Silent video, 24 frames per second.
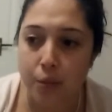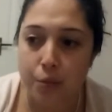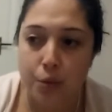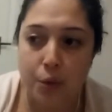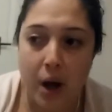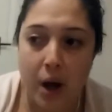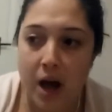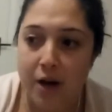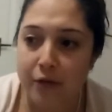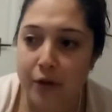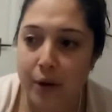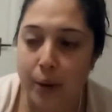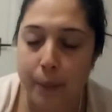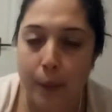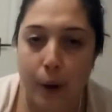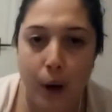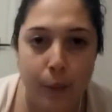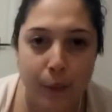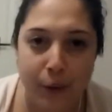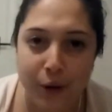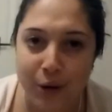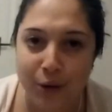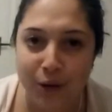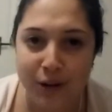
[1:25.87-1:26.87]
We were having a
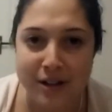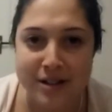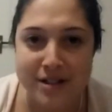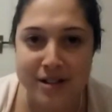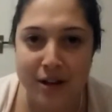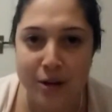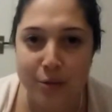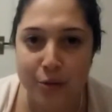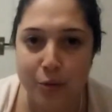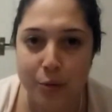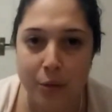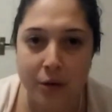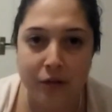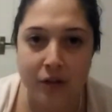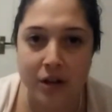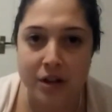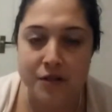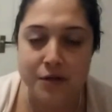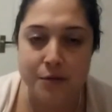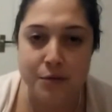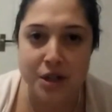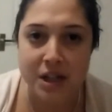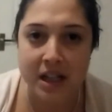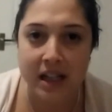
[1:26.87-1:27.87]
barbecue last night with my
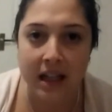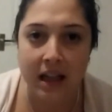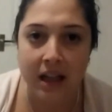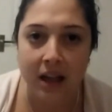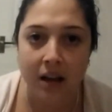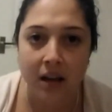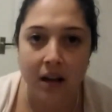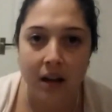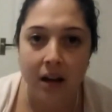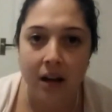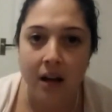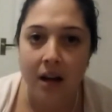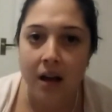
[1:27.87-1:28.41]
friends from Chile.